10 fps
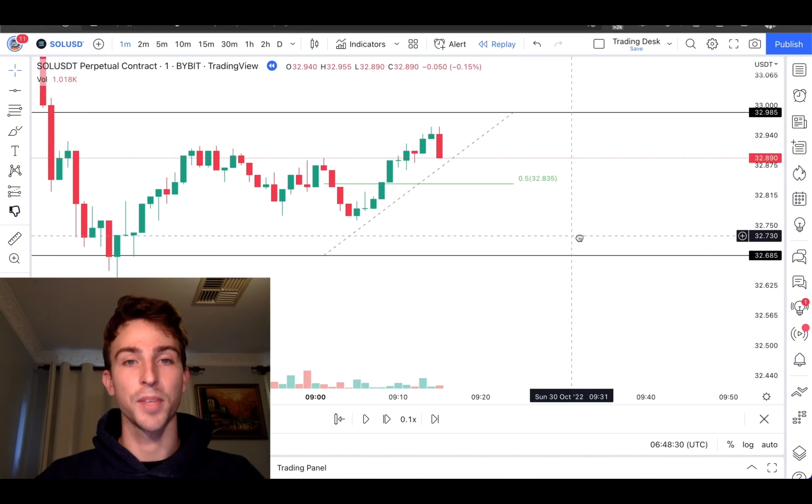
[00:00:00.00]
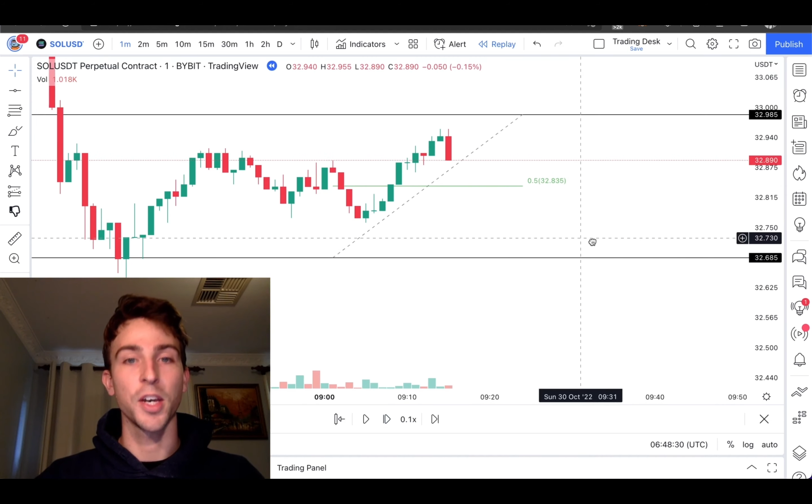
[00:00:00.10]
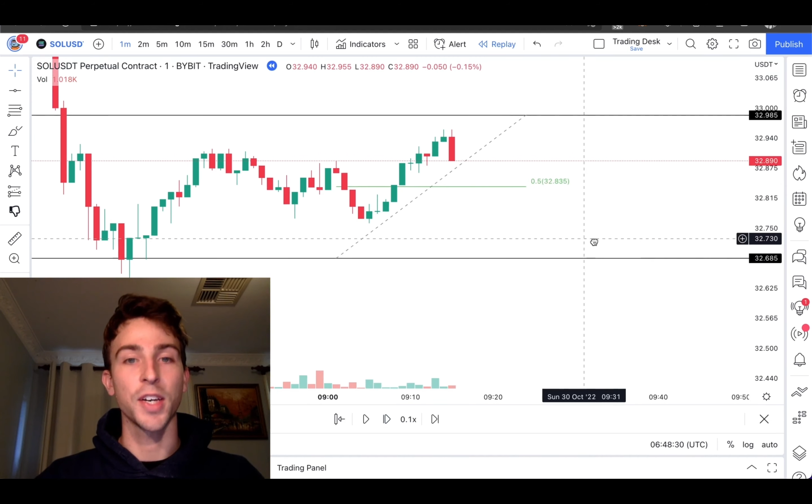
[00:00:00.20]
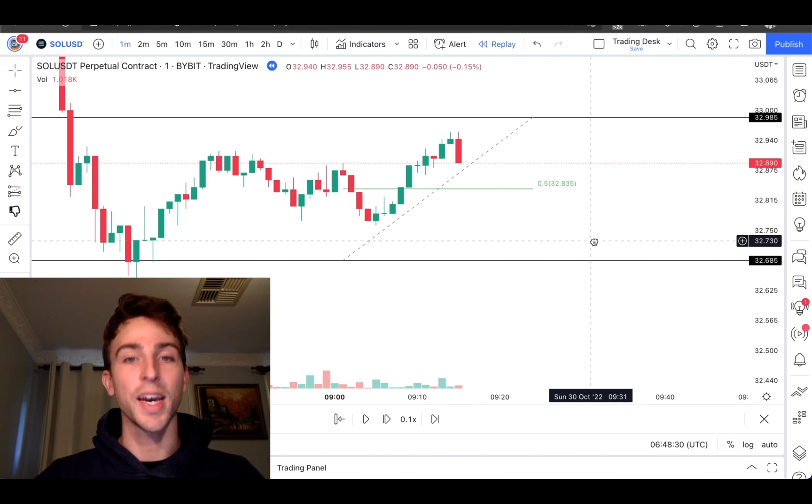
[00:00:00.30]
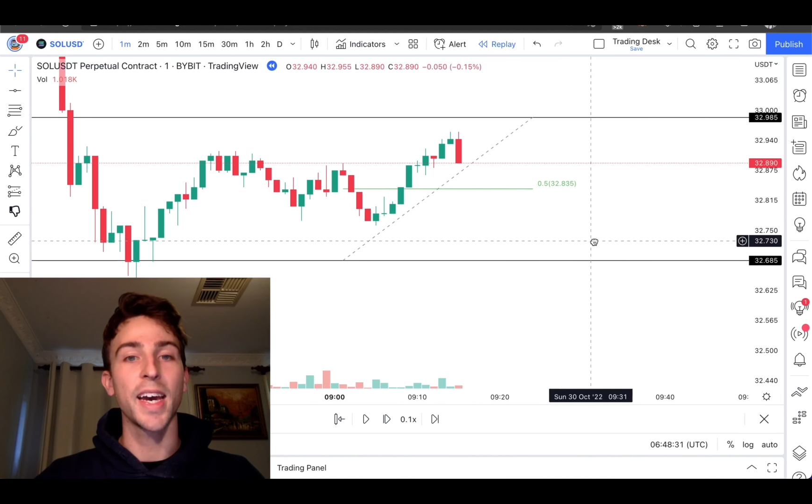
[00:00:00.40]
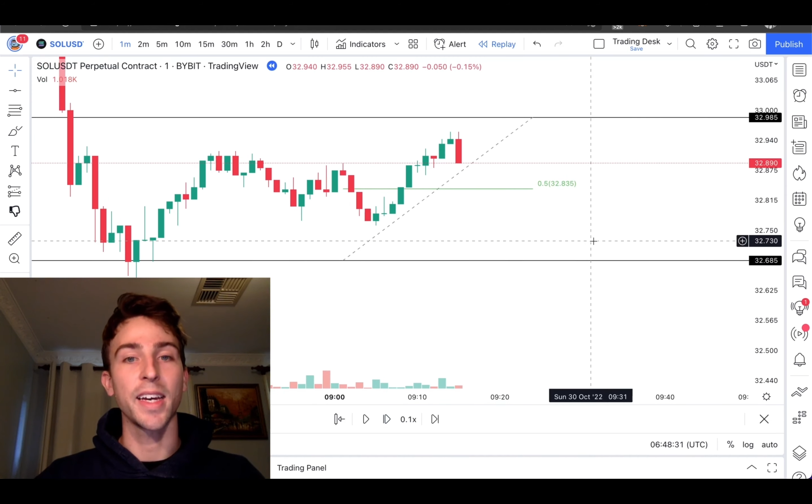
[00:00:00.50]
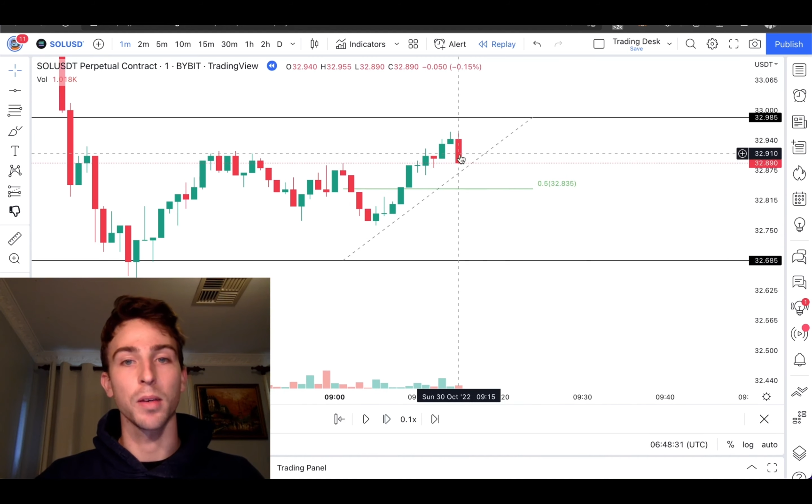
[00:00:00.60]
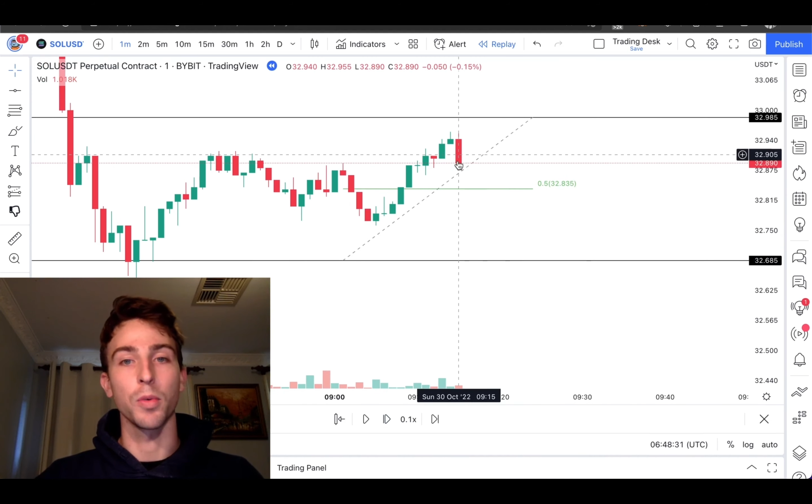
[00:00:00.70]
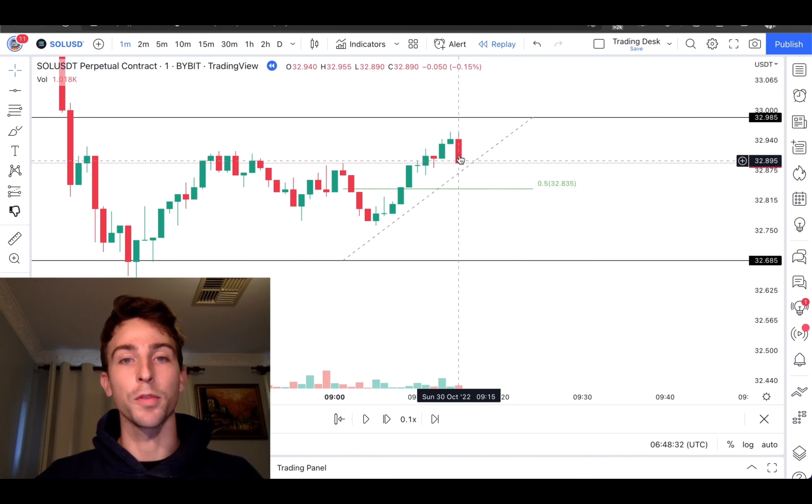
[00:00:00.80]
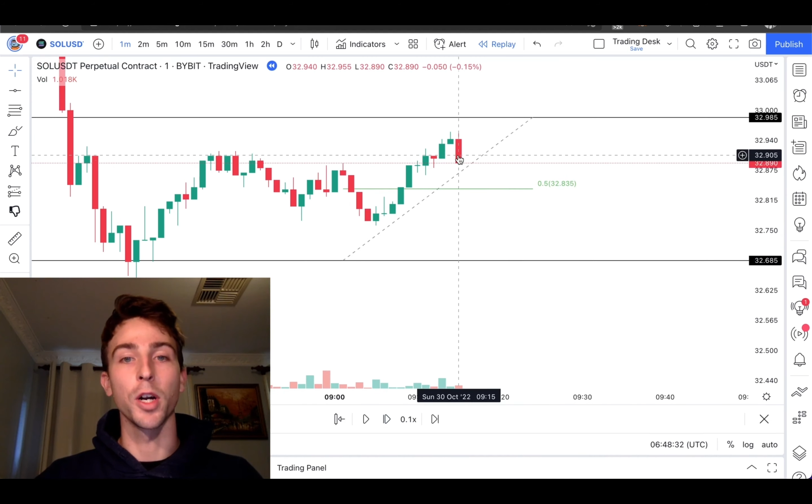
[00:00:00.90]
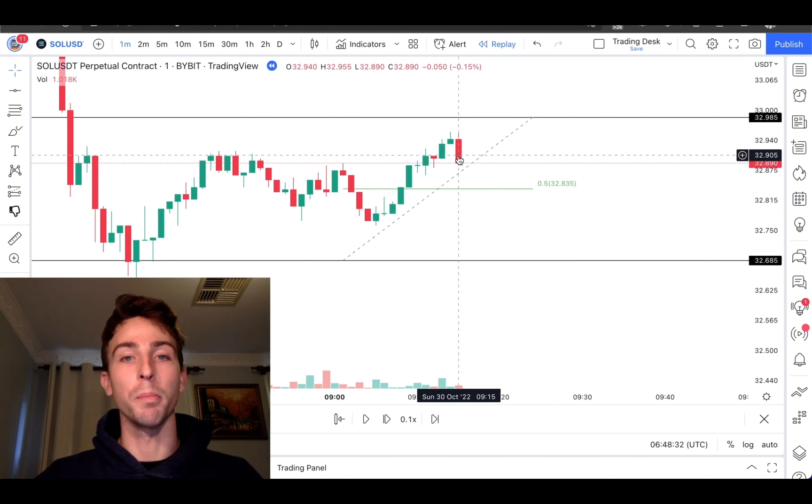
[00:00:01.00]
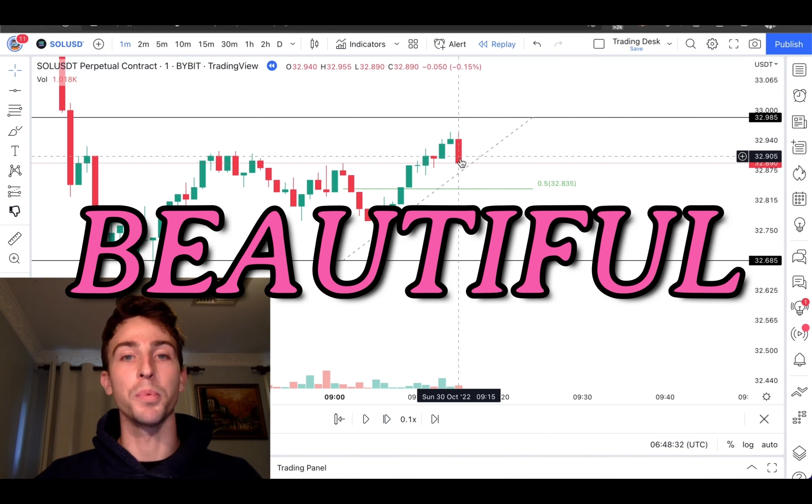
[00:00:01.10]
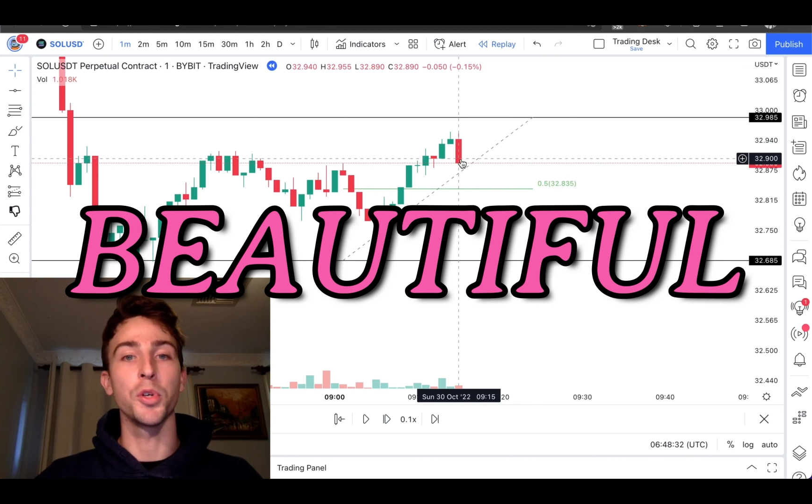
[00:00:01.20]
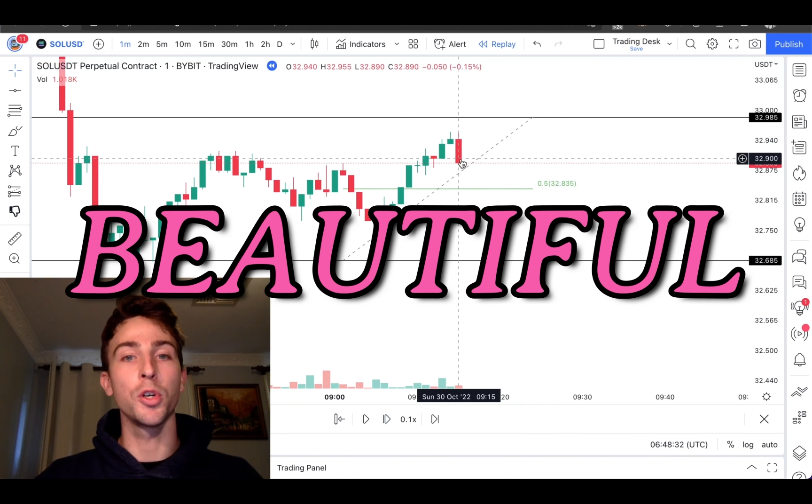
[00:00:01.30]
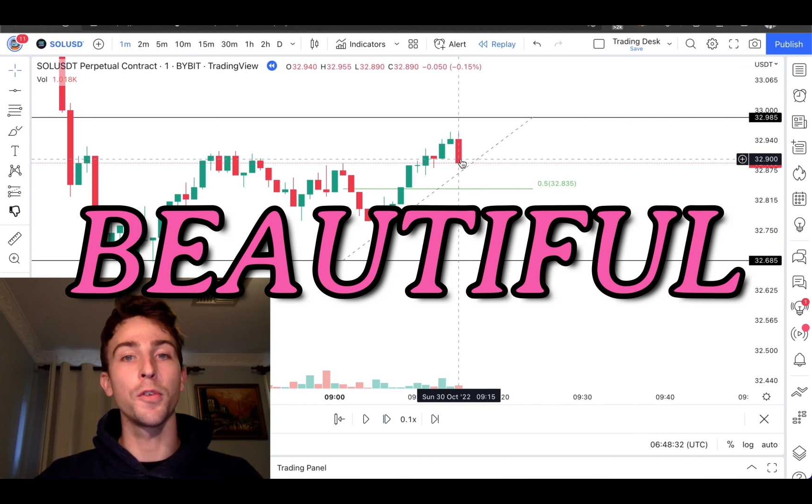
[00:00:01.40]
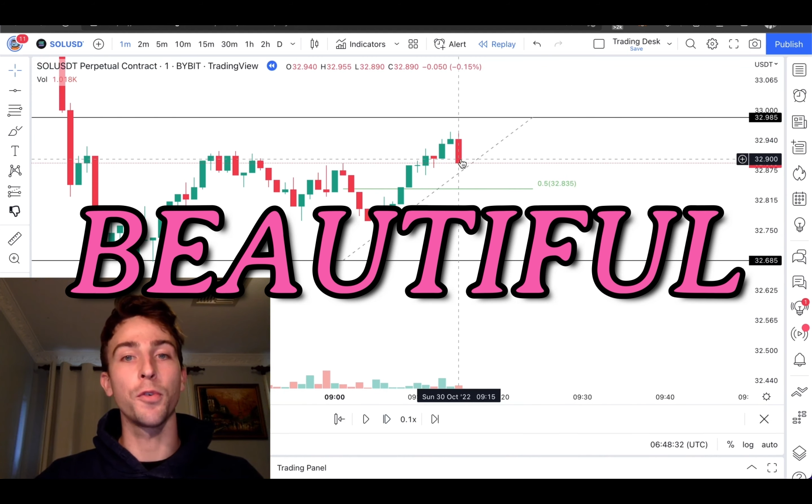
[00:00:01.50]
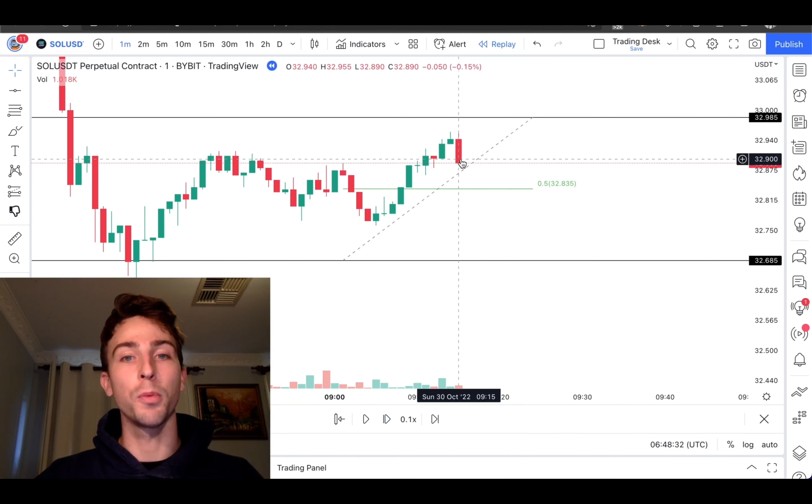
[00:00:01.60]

Okay, we've got a beautiful